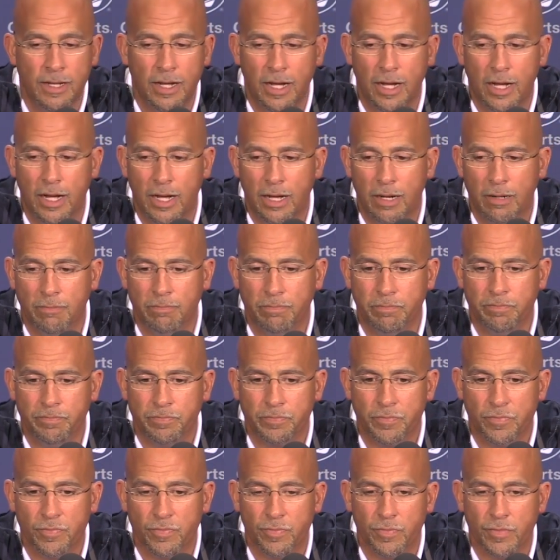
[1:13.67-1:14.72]

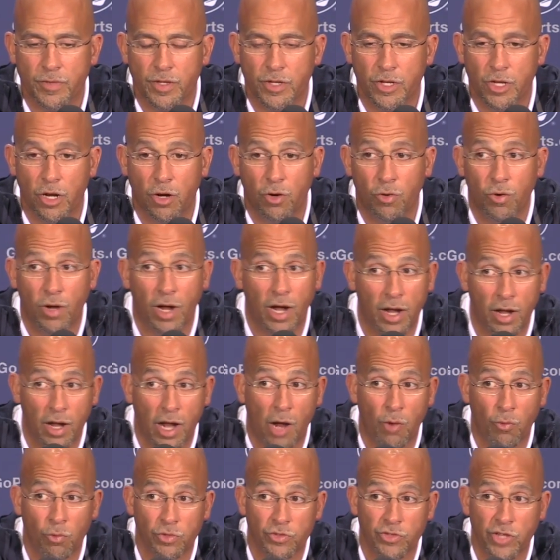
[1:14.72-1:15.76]
Um, You know, I,
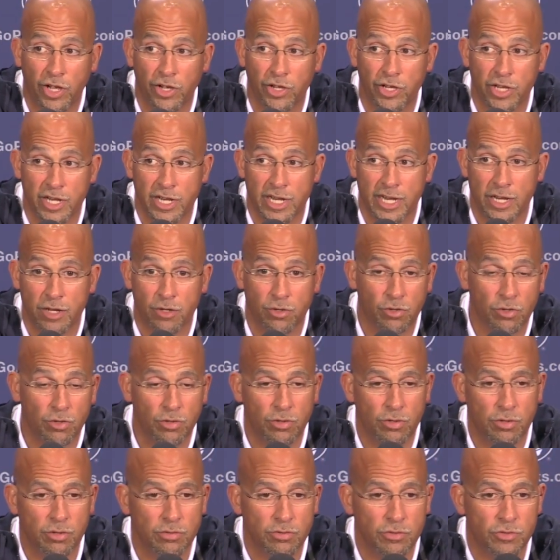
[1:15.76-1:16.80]
I will tell you,
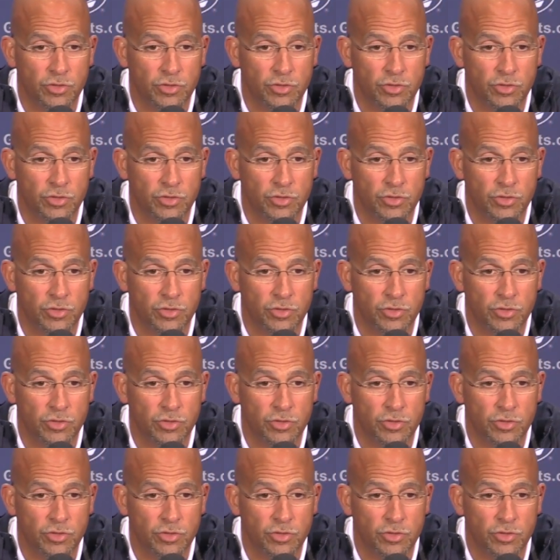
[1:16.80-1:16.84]
Neil,